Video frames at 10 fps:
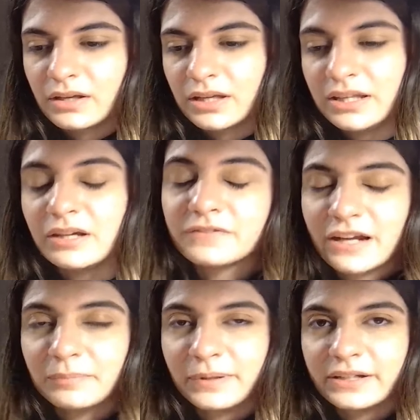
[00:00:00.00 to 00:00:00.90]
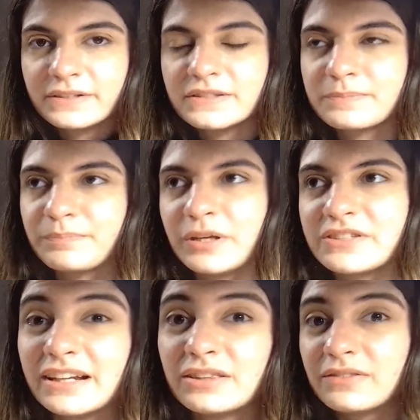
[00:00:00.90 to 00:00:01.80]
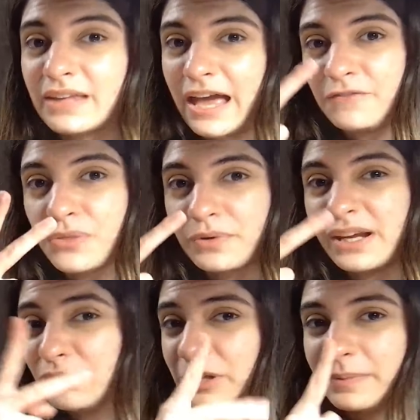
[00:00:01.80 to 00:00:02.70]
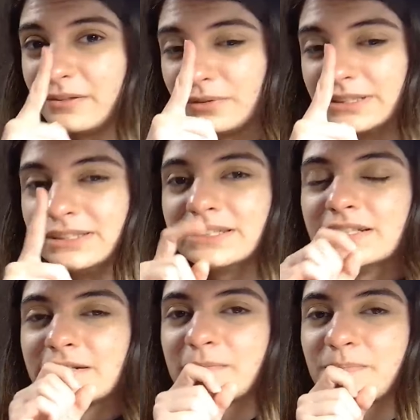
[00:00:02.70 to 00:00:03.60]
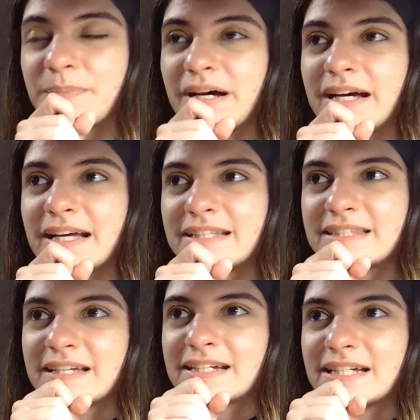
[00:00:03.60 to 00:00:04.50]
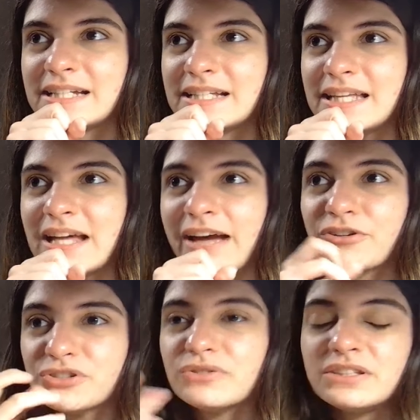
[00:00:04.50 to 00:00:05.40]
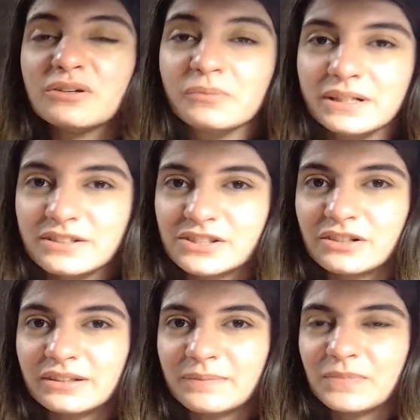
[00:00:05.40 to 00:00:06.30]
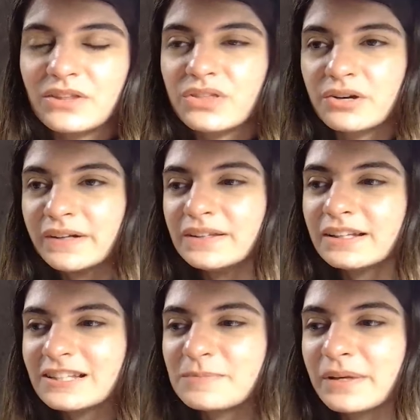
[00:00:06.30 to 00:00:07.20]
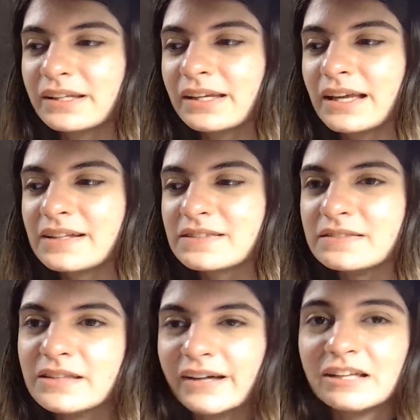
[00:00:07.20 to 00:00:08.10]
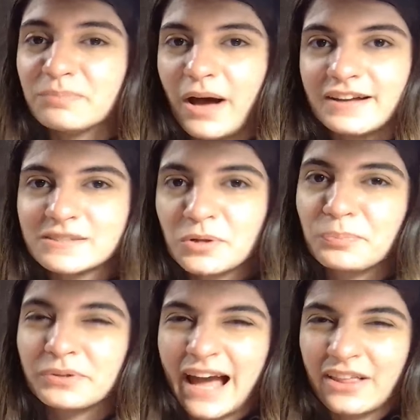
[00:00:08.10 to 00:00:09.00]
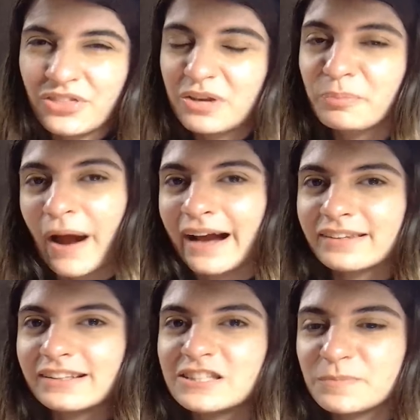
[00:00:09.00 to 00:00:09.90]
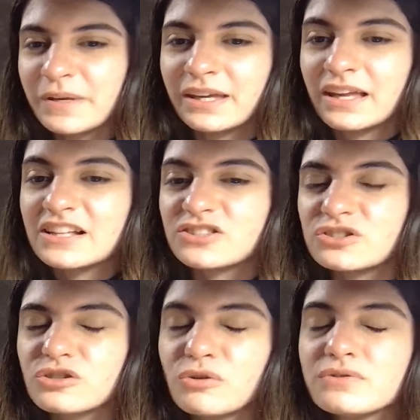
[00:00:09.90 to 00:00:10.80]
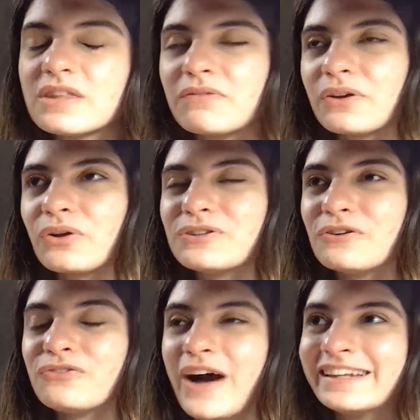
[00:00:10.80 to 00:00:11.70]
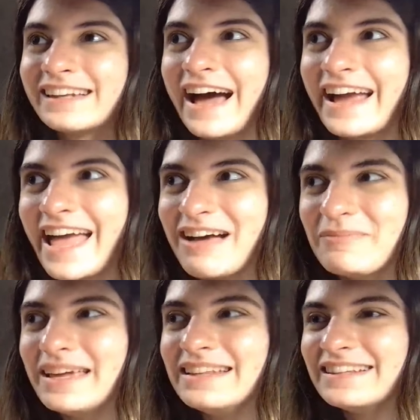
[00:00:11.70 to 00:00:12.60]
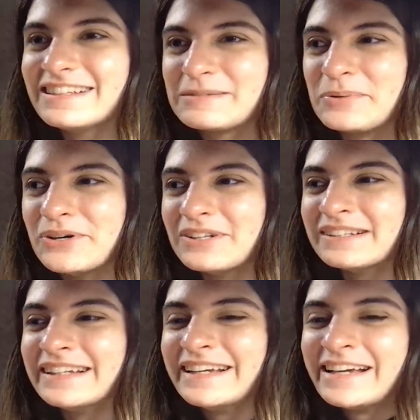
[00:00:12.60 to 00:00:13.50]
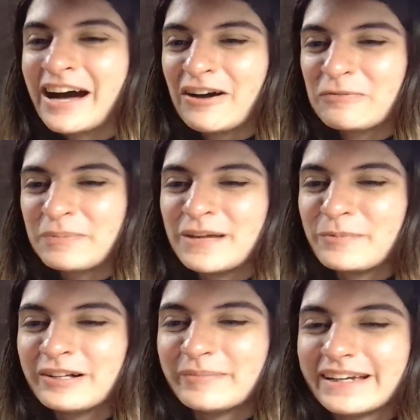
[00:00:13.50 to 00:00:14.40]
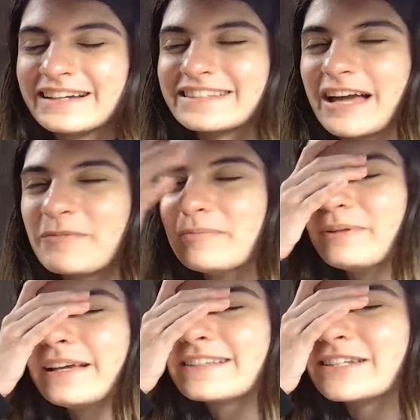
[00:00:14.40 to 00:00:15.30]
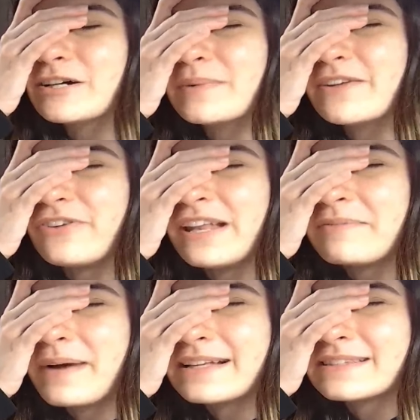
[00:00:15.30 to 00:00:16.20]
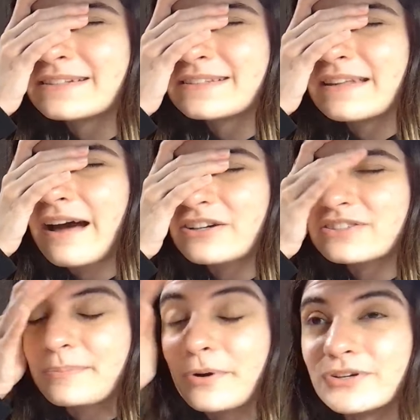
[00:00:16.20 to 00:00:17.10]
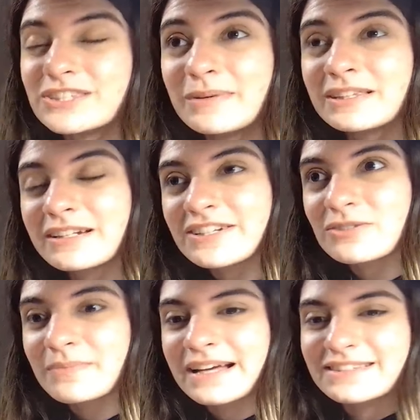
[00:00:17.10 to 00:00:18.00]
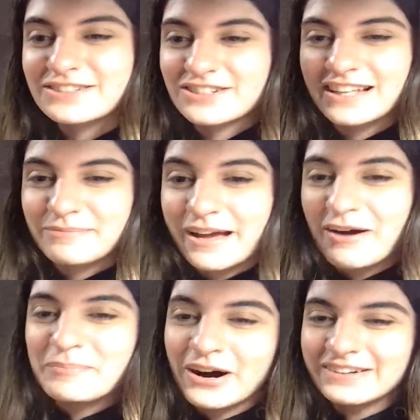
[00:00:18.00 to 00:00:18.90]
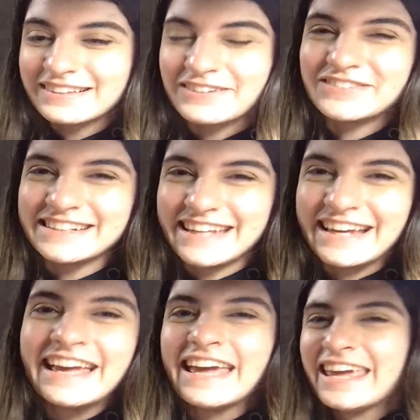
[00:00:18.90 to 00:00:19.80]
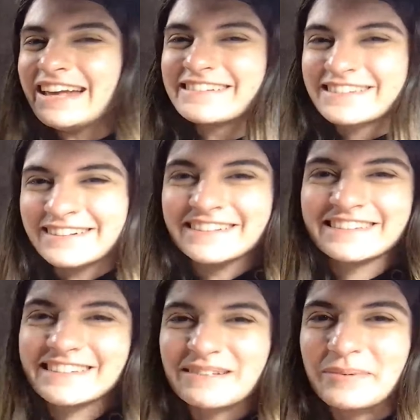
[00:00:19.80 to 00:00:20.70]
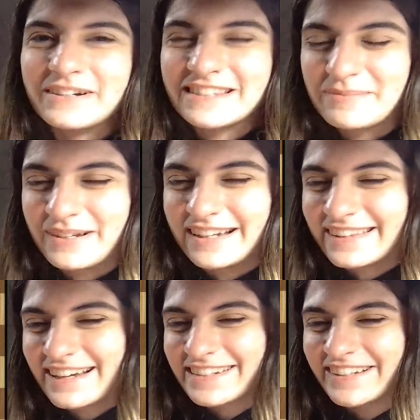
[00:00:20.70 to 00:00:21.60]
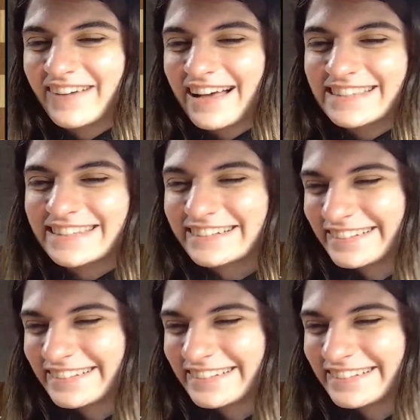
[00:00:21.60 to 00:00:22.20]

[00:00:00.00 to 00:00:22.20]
enough title players, because I need to have 3 and I only played 1. But I also need to win. So theoretically speaking, it's not impossible, but I think practically speaking, it's so difficult to find an IM in this pool of people, because I've been playing so many FIDE masters that are supposed to be international masters, just like my opponent of today. He was also supposed to be an international master.